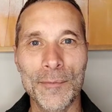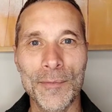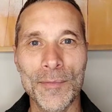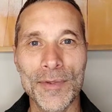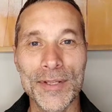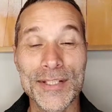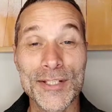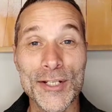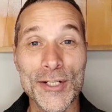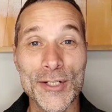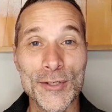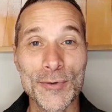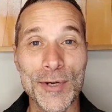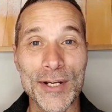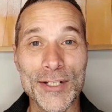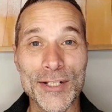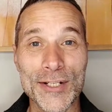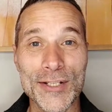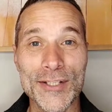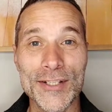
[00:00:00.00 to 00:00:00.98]

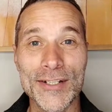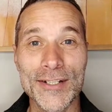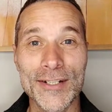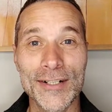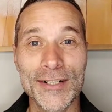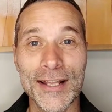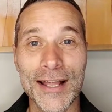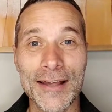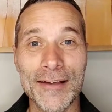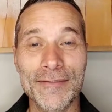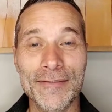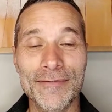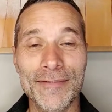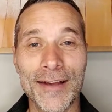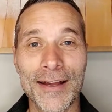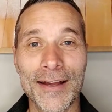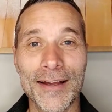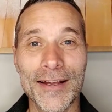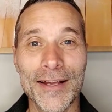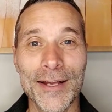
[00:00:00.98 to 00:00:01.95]
situations in your life.
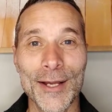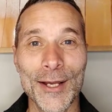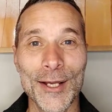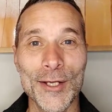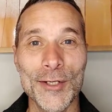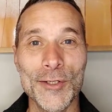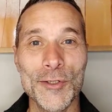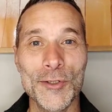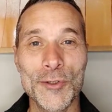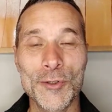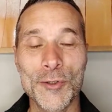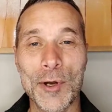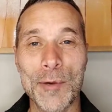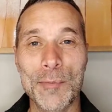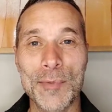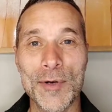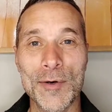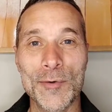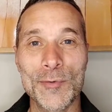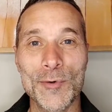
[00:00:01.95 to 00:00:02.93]
You show
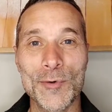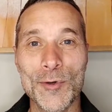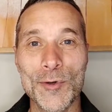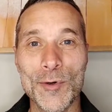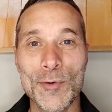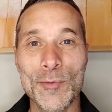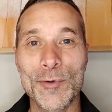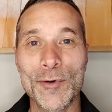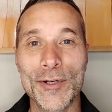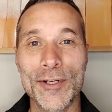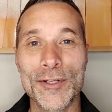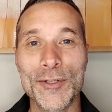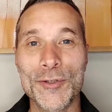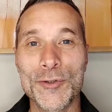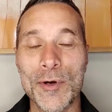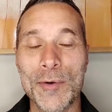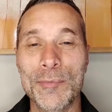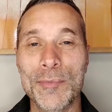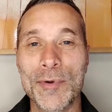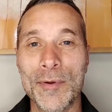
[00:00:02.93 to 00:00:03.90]
up in a room, or you
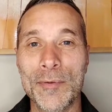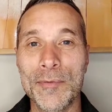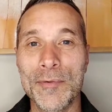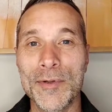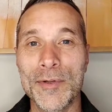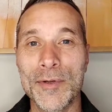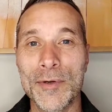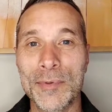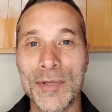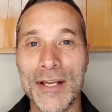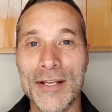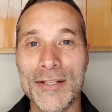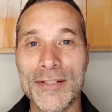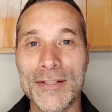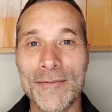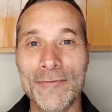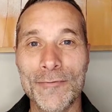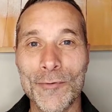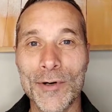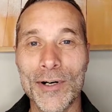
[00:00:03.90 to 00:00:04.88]
show up at your place
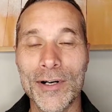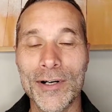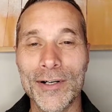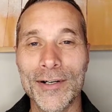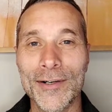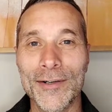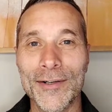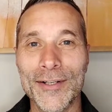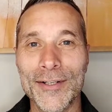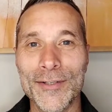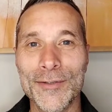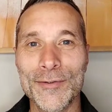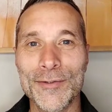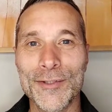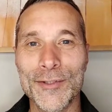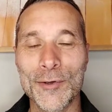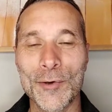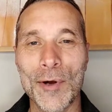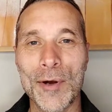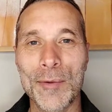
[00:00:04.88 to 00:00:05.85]
of work, or you
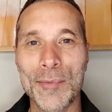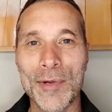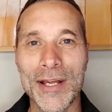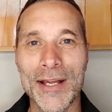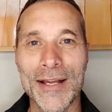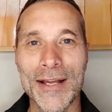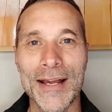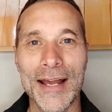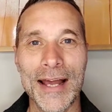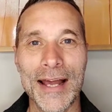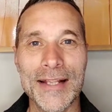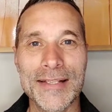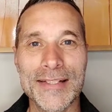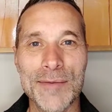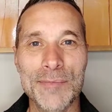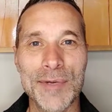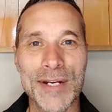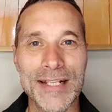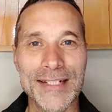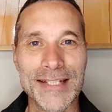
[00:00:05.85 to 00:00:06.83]
show up at
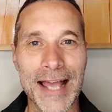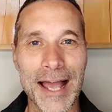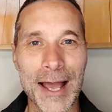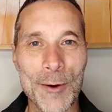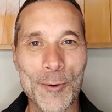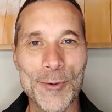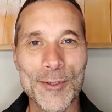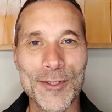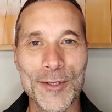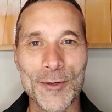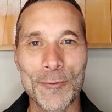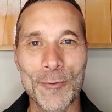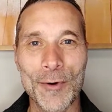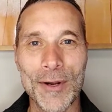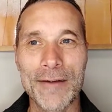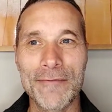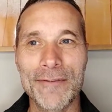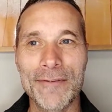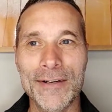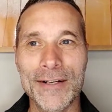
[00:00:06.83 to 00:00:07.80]
somebody's house, or
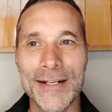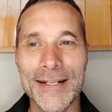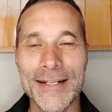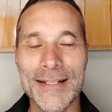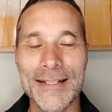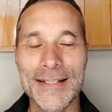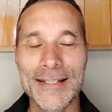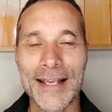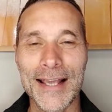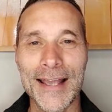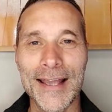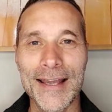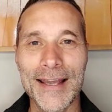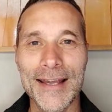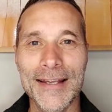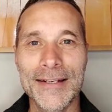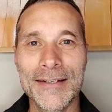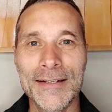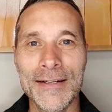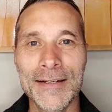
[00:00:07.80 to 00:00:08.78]
whatever it is,
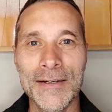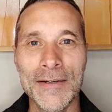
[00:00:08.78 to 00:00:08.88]
and